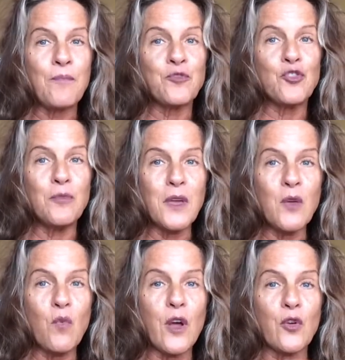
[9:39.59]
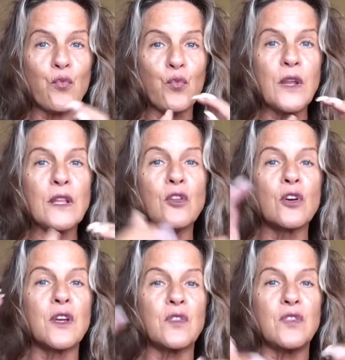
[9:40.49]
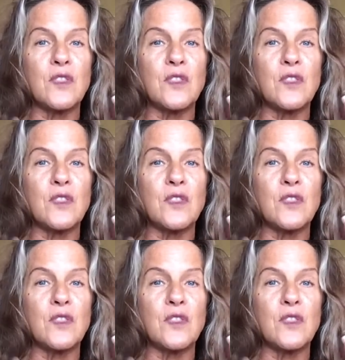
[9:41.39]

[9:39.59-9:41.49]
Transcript: you may want to relook at,